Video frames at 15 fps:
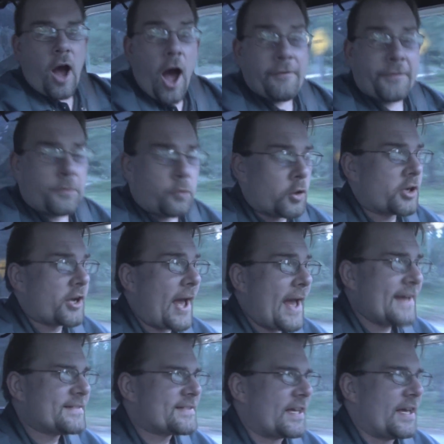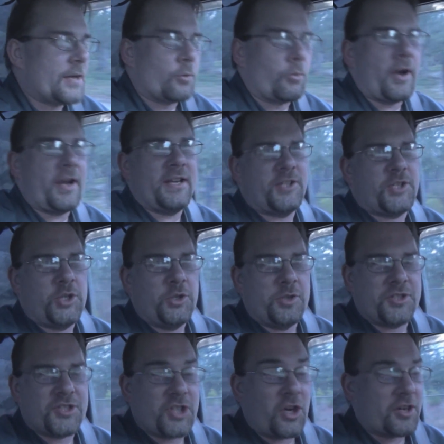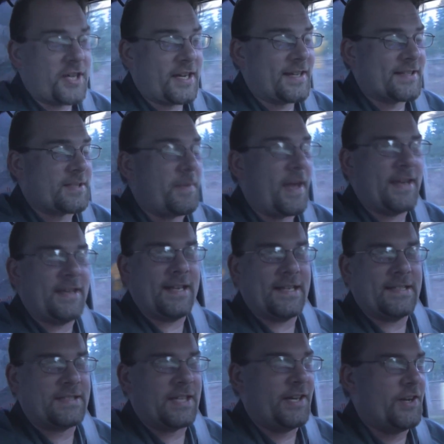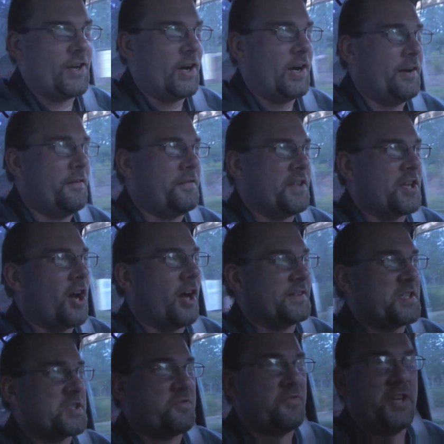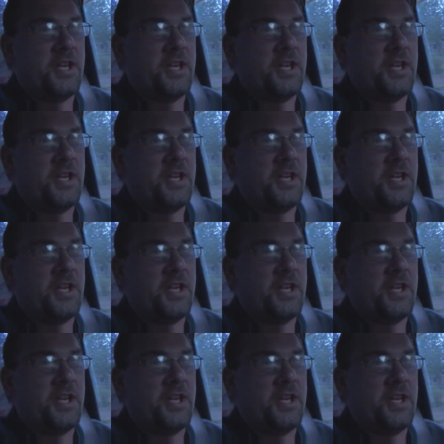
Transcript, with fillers: Off of work, guys, and ready to start getting some editing done of the contest